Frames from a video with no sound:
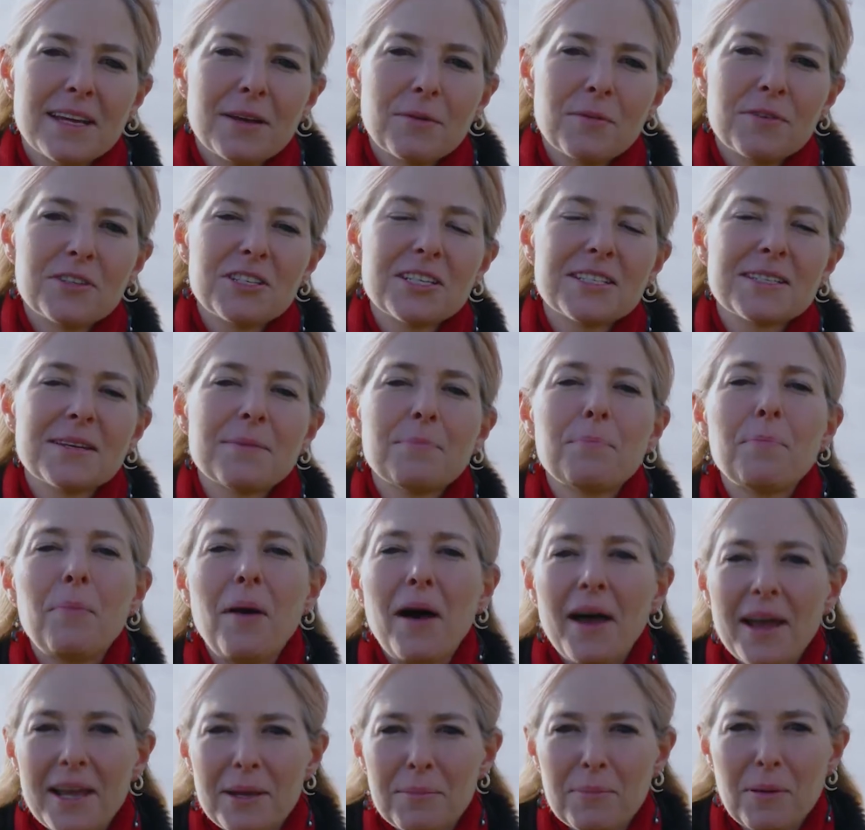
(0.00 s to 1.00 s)
which is a
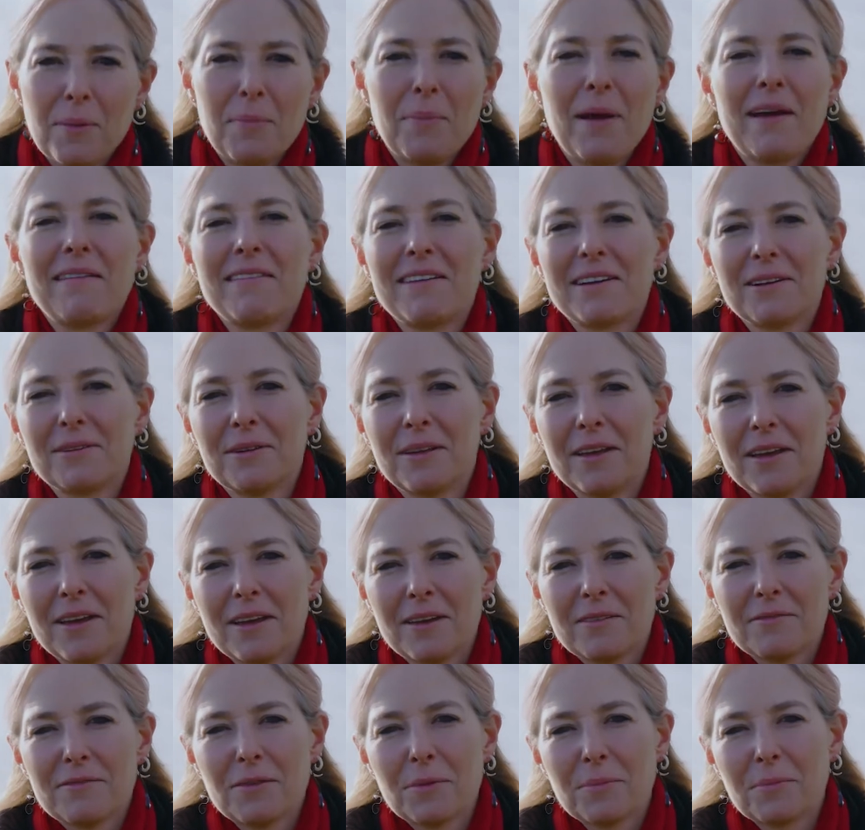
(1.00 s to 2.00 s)
pipe burial
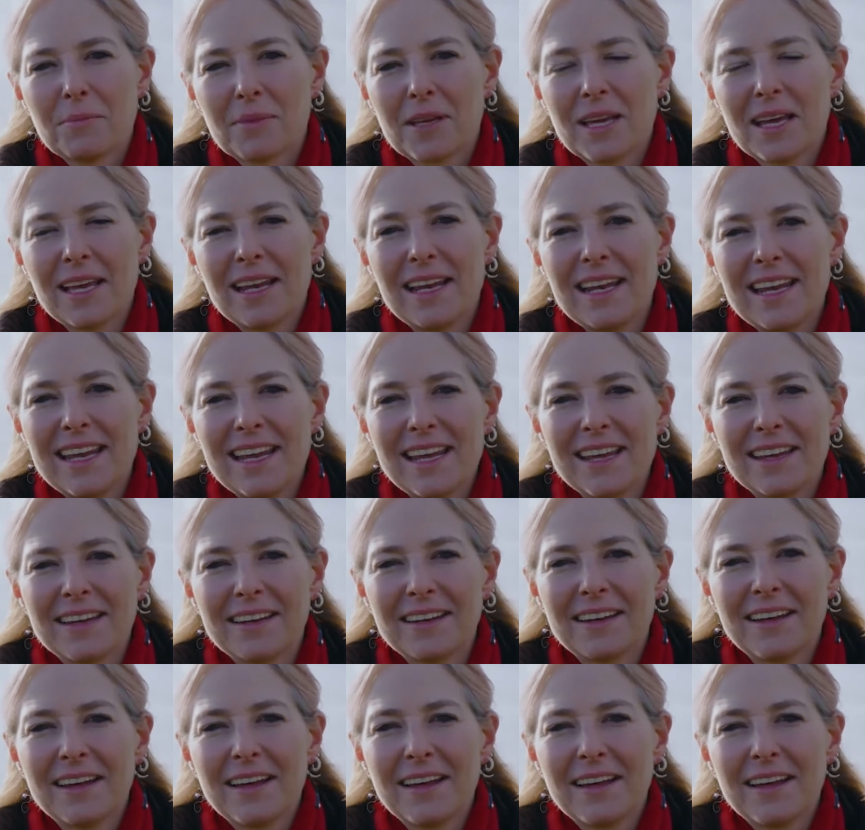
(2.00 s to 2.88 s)
from Caerleon.